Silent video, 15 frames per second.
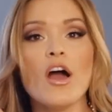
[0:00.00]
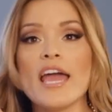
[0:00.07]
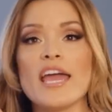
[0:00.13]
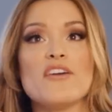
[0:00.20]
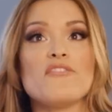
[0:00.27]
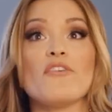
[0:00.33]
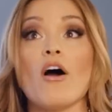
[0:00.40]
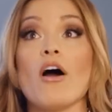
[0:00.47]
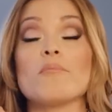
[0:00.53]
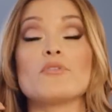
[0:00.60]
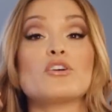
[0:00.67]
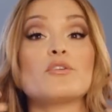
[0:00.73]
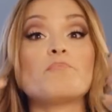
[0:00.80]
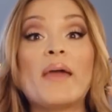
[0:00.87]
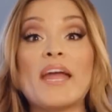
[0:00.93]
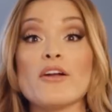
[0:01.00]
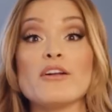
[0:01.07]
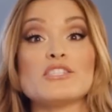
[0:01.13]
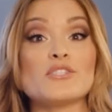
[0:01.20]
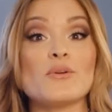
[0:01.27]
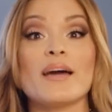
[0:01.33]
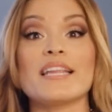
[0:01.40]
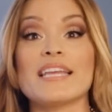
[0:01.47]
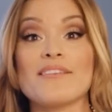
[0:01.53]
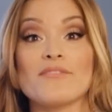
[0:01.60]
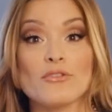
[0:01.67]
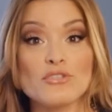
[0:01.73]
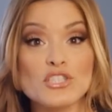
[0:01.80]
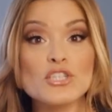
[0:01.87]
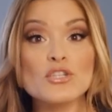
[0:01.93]
If parents know how to give
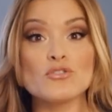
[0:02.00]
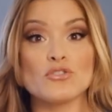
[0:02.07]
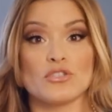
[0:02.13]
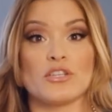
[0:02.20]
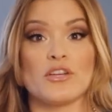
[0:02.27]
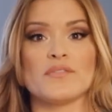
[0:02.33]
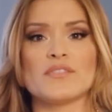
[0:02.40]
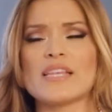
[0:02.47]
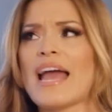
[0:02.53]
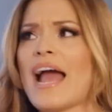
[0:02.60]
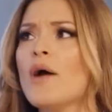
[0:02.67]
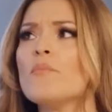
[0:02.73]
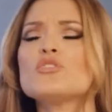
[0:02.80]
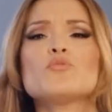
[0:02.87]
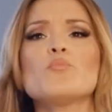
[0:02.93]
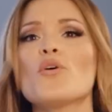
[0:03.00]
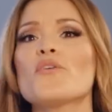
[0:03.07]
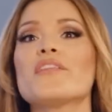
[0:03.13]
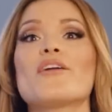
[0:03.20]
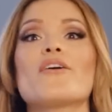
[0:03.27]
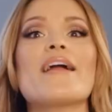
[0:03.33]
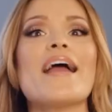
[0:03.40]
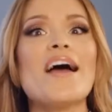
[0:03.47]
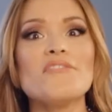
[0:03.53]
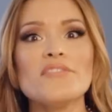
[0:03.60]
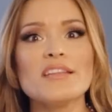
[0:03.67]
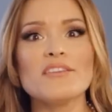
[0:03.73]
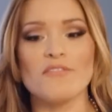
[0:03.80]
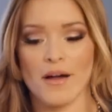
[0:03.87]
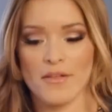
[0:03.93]
their children gifts, how much more than our
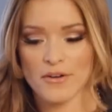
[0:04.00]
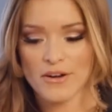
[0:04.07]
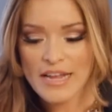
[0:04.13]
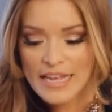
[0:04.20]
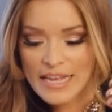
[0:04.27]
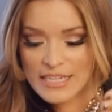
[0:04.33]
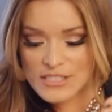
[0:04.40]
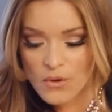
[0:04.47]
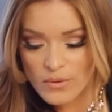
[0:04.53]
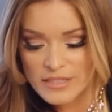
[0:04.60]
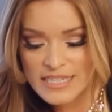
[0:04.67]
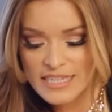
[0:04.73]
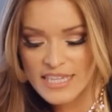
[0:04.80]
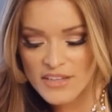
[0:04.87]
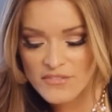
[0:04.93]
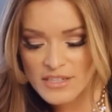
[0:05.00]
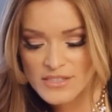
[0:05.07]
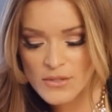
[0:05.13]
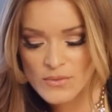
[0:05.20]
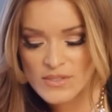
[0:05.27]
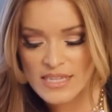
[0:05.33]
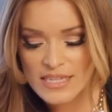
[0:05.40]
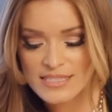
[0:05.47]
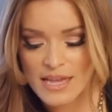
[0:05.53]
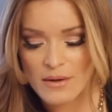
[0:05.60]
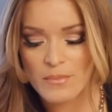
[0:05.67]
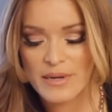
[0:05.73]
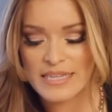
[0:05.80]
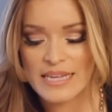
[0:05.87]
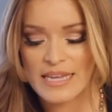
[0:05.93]
Heavenly Father is going to give us those things that
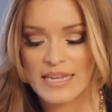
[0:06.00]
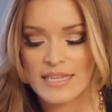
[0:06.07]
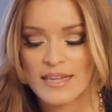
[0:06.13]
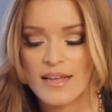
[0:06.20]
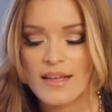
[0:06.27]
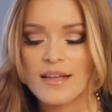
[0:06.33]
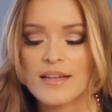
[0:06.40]
we need?